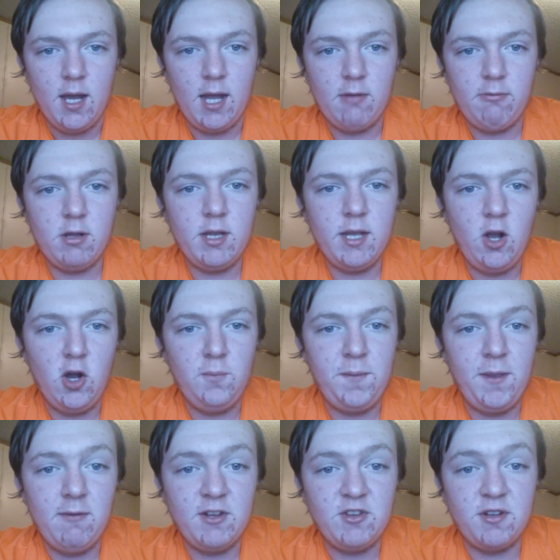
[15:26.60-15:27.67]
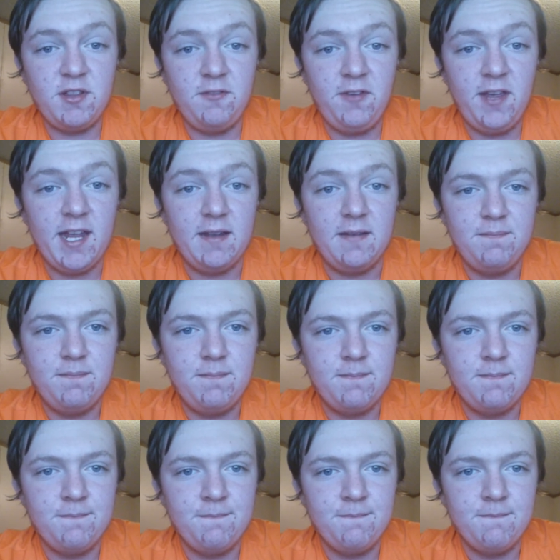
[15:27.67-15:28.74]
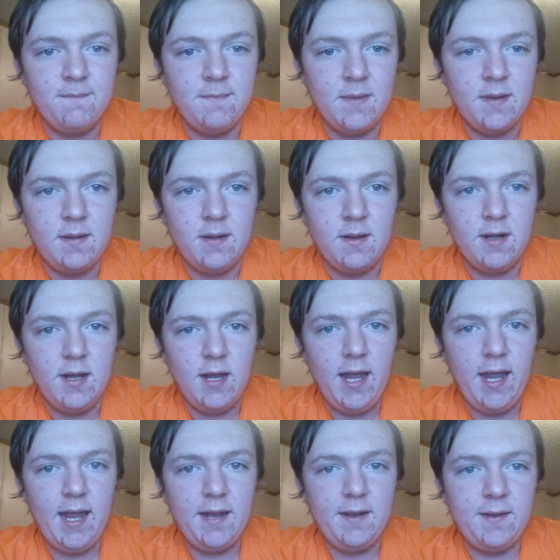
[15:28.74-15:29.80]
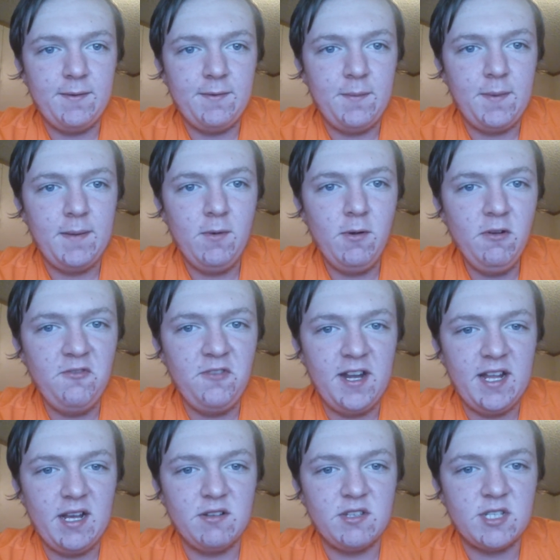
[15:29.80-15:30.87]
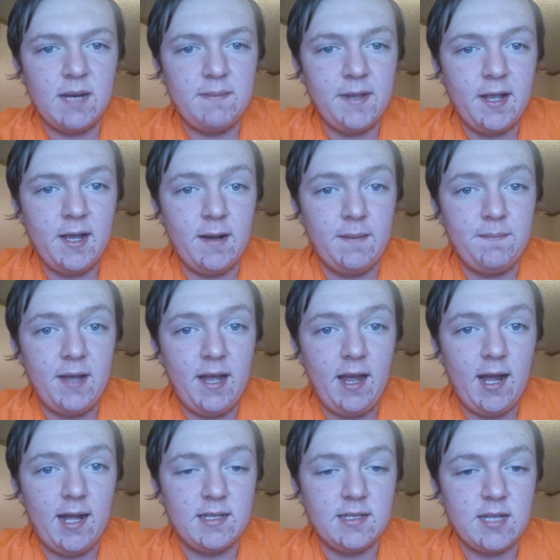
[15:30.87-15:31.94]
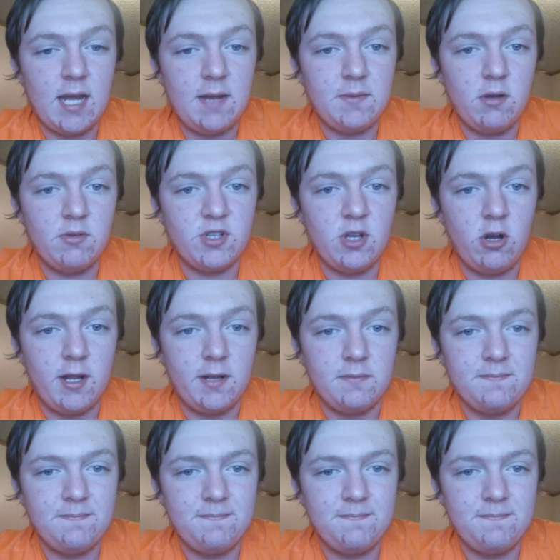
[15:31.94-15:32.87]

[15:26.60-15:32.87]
I really hope you enjoyed the vid. And there will be more videos coming up as time goes on.